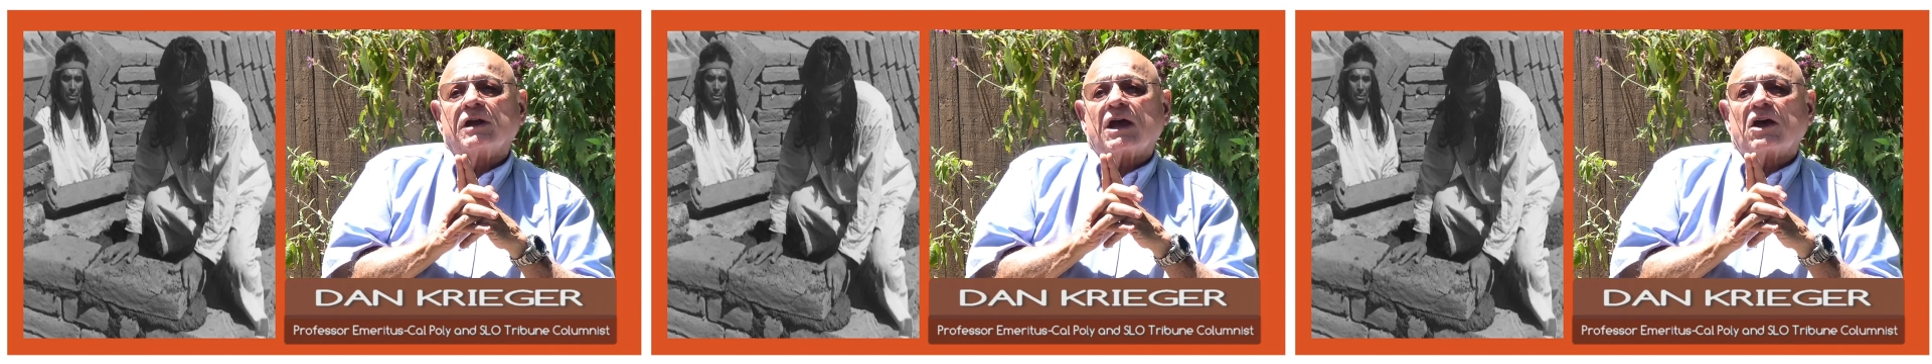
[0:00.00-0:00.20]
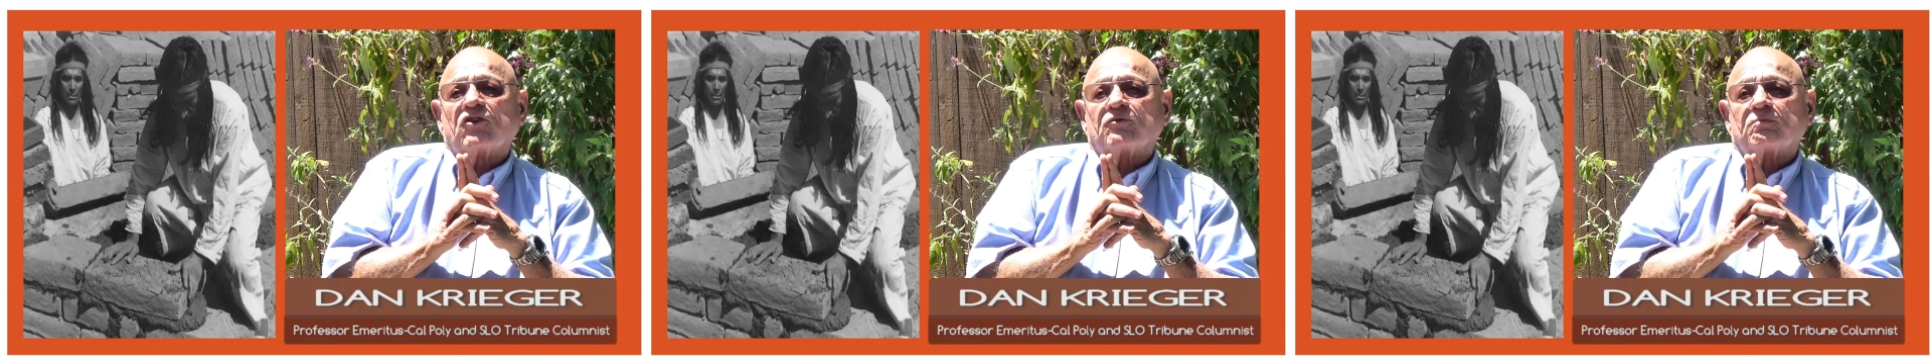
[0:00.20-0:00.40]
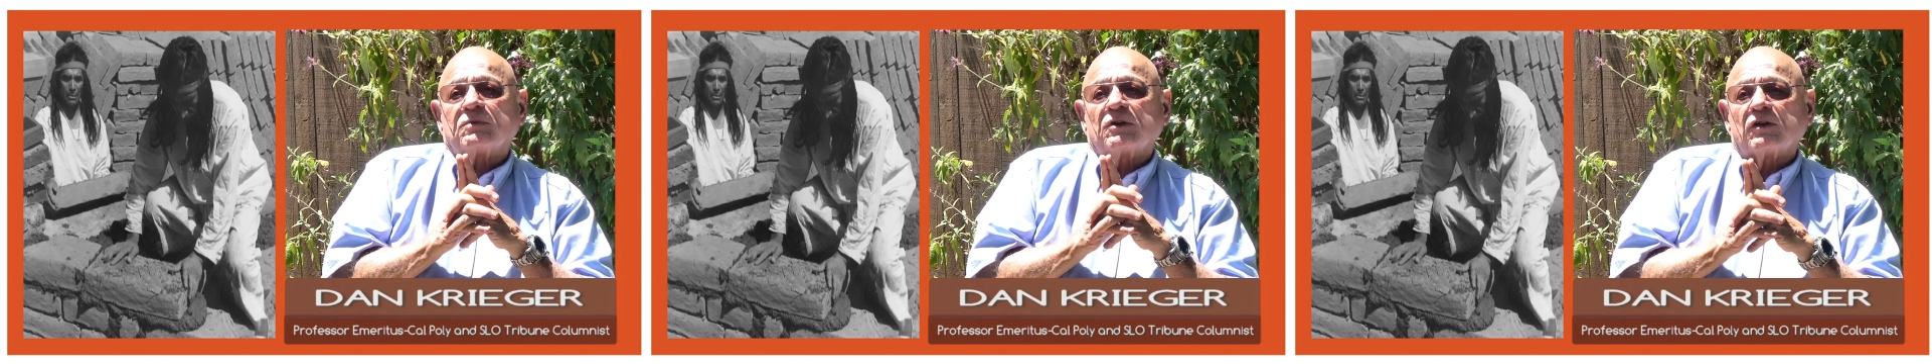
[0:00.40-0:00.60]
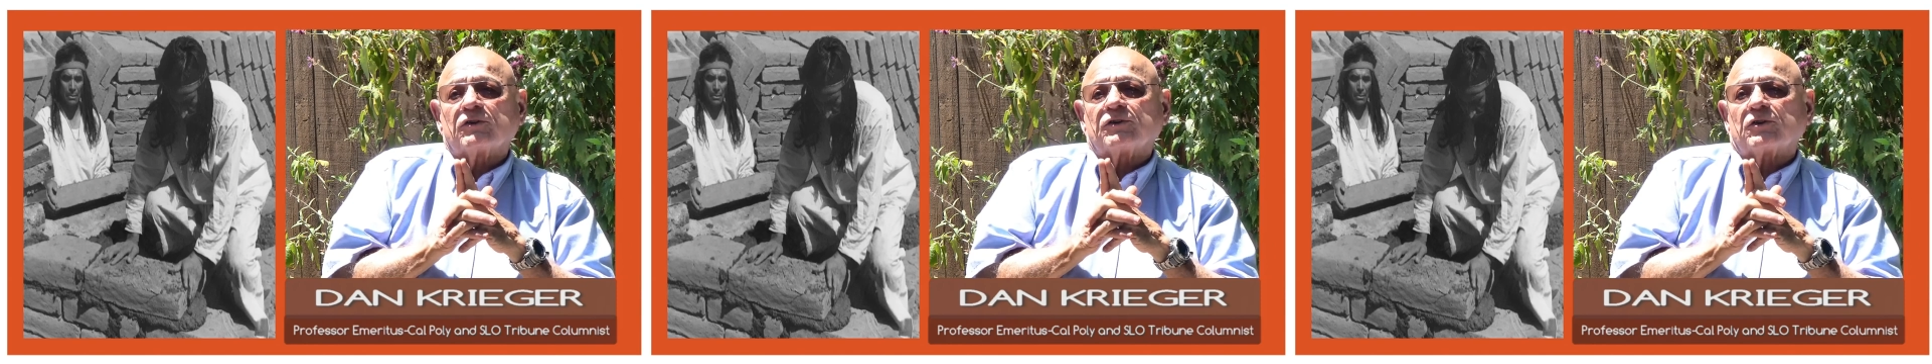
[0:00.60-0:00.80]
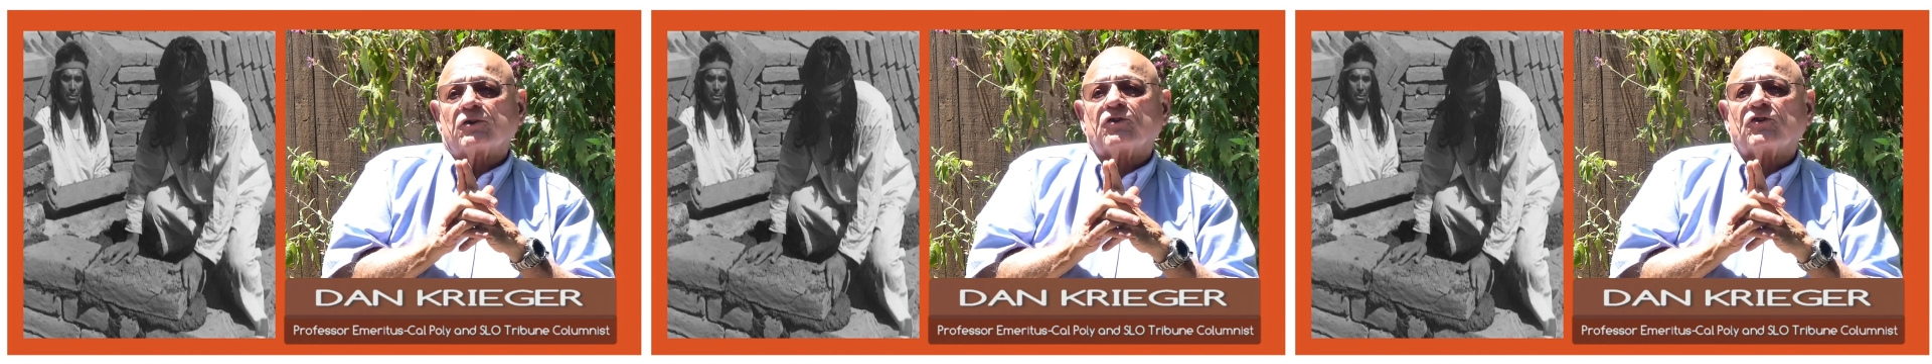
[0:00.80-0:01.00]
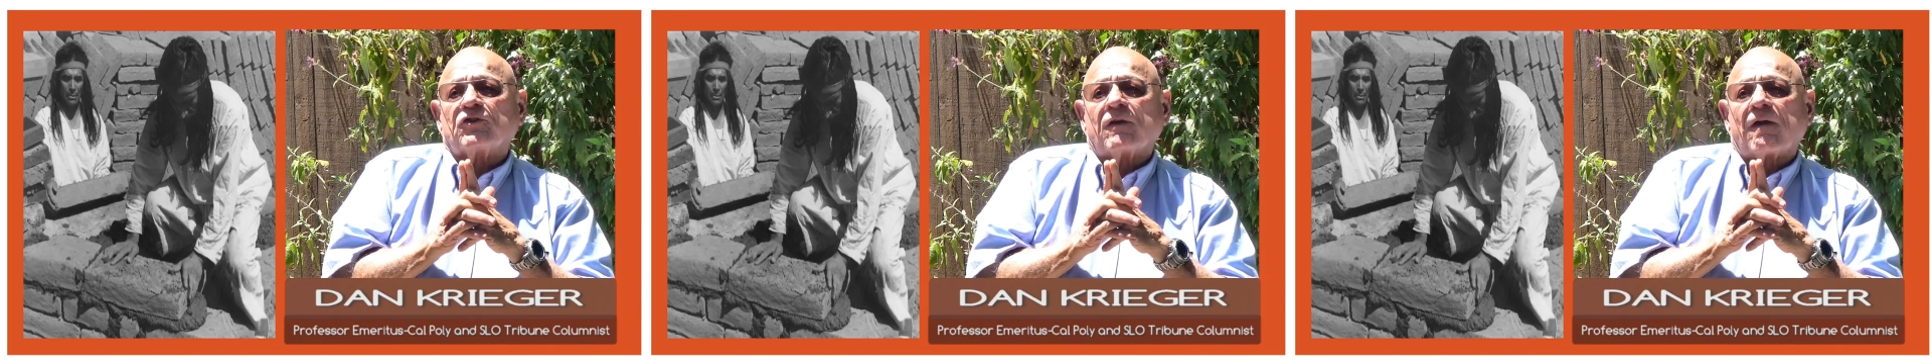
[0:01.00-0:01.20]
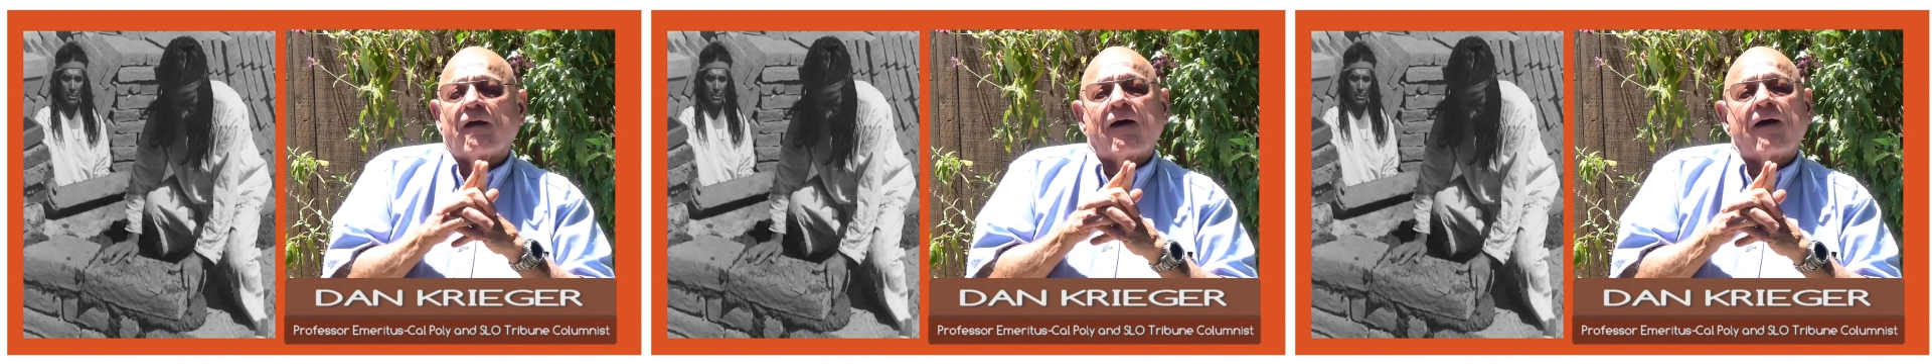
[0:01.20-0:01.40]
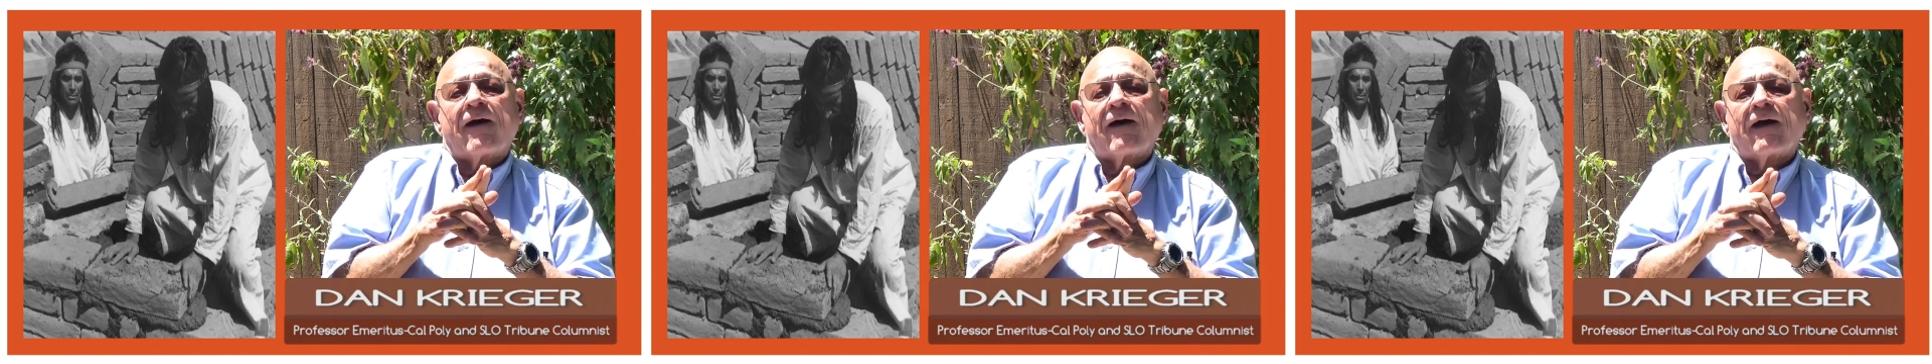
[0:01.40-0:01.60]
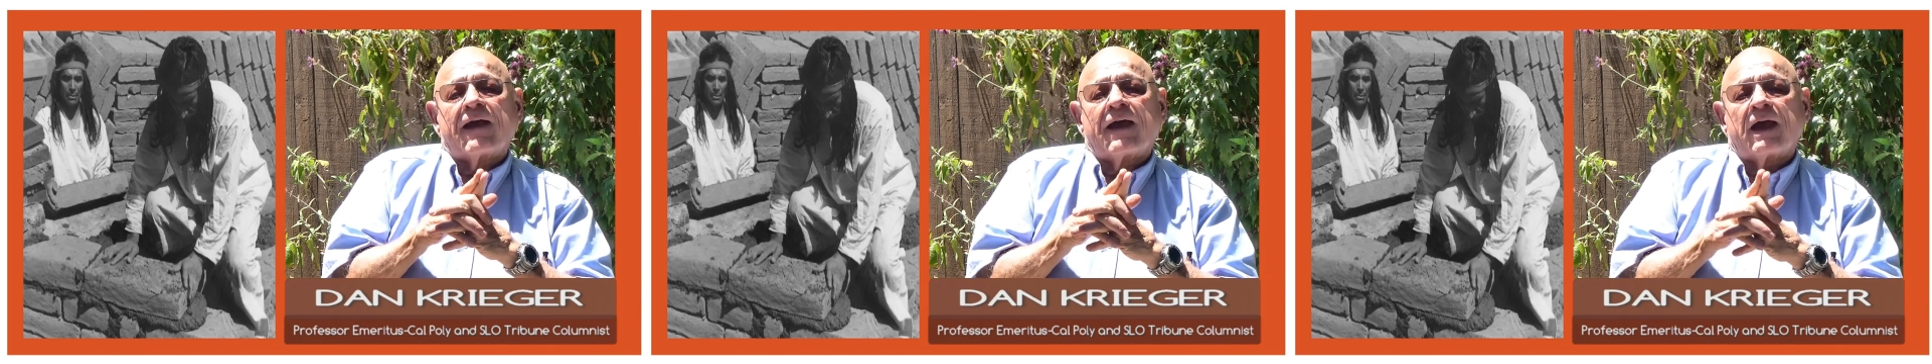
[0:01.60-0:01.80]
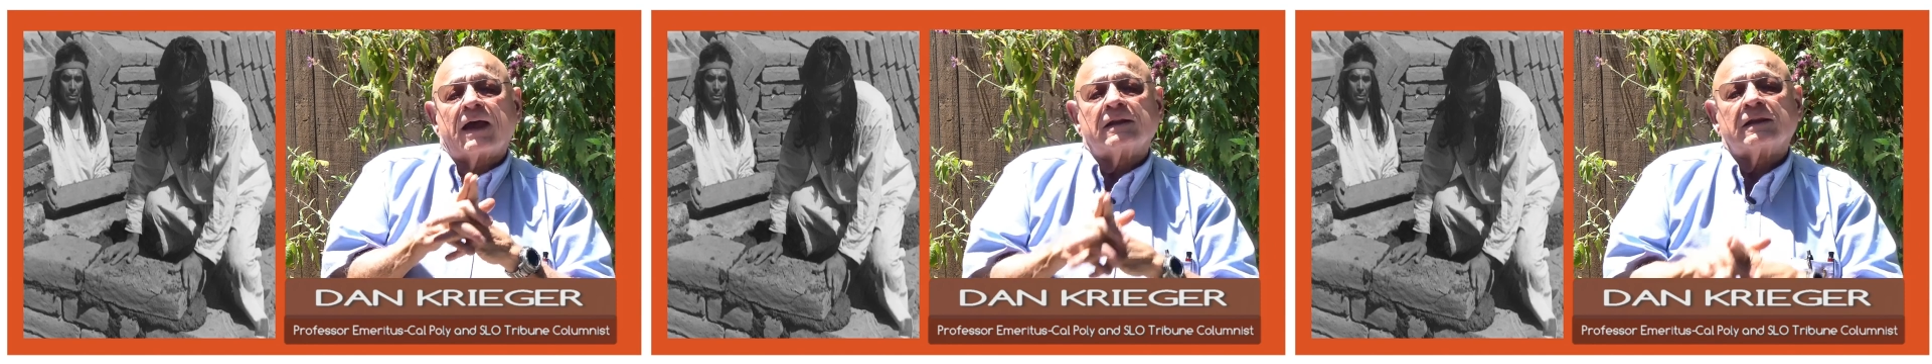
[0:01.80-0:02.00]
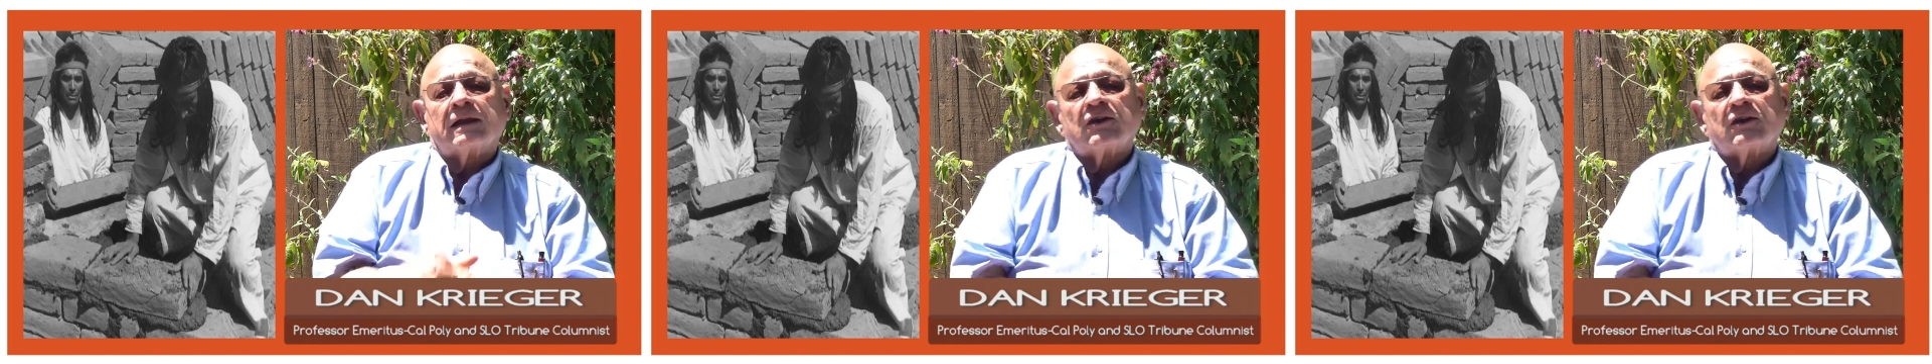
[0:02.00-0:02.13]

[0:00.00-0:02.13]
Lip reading: as builders and